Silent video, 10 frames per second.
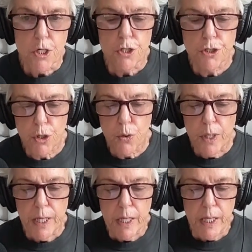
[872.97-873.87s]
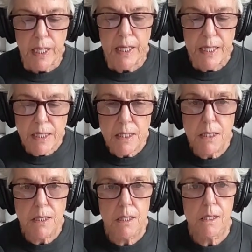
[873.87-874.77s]
So it
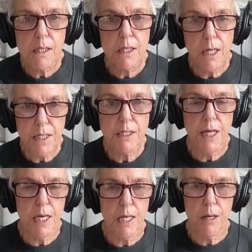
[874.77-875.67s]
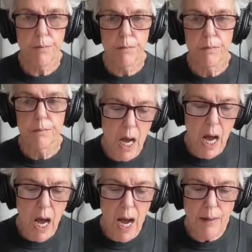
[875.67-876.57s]
is going to take,
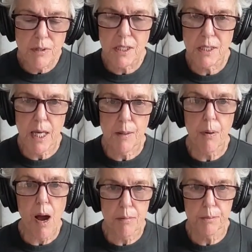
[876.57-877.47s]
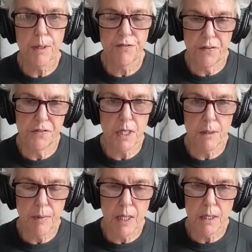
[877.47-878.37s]
I would say, probably
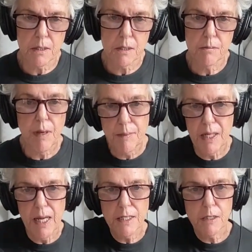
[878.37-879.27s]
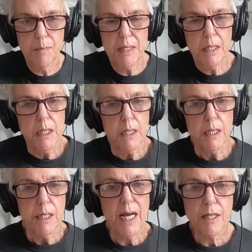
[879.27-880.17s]
15 minutes, maybe less, but
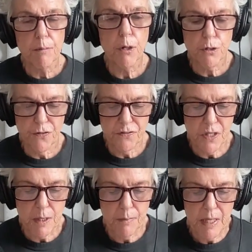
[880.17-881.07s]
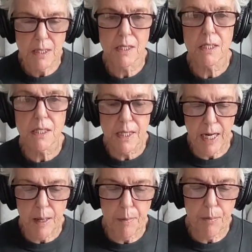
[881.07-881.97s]
at the most 15 minutes to
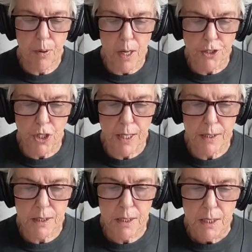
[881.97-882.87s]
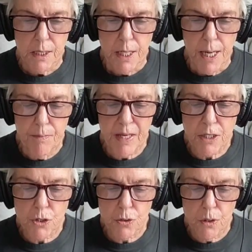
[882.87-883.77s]
set up a project.
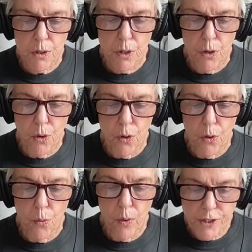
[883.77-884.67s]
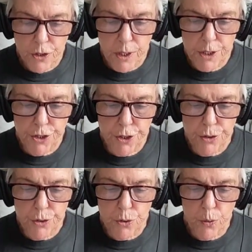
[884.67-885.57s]
Because what you're going to
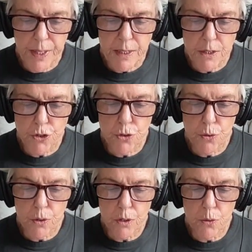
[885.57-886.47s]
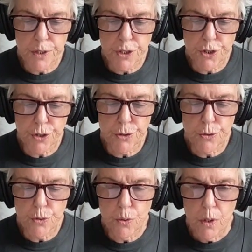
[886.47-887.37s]
do is you're going
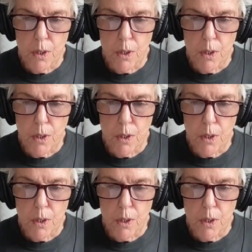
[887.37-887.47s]
to